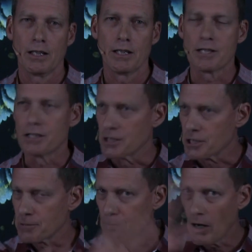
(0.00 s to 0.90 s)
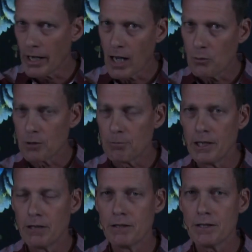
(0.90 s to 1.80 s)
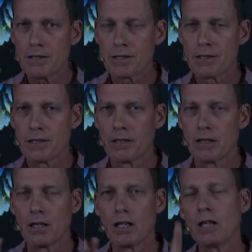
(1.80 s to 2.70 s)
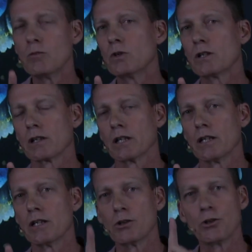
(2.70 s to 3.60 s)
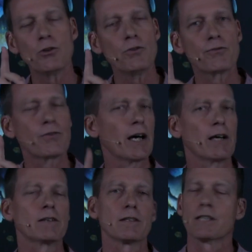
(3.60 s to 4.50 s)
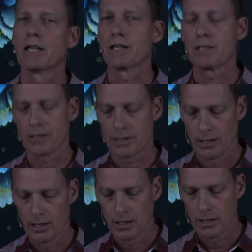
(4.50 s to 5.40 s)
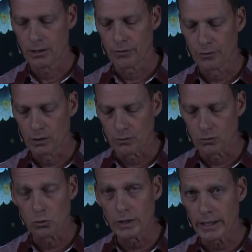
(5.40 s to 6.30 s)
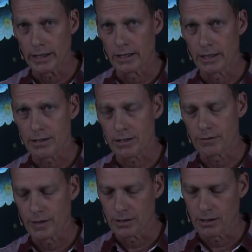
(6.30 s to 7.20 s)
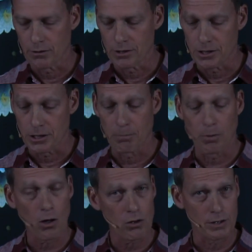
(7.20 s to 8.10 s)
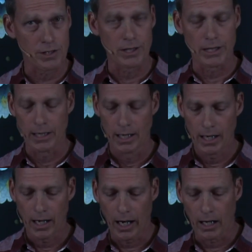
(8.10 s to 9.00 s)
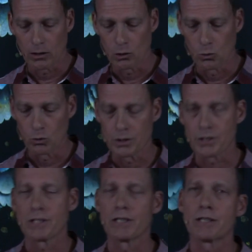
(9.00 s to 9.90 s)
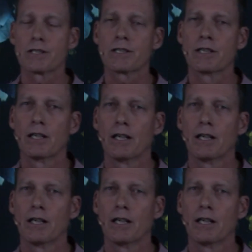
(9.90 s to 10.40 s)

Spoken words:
He said, "Despite outward appearance, inwardly you fail the test. You're full of greed and self-indulgence, hypocrisy, and lawlessness."